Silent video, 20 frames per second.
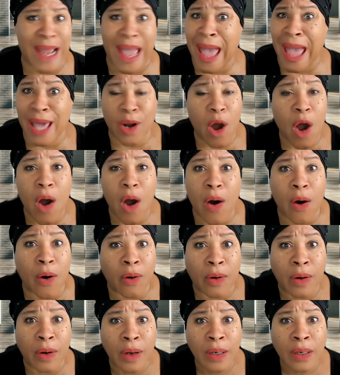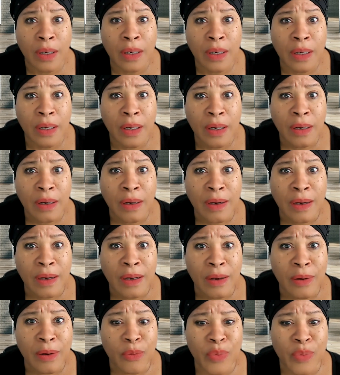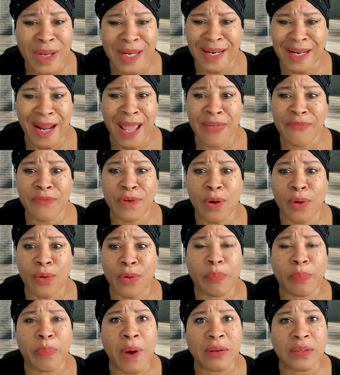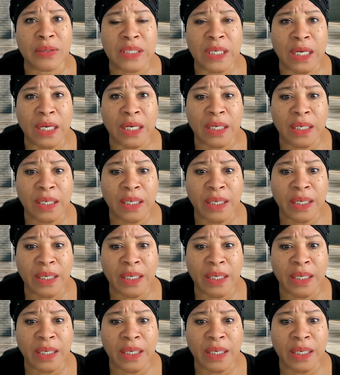at all. When did Ava go to Paul Tuck?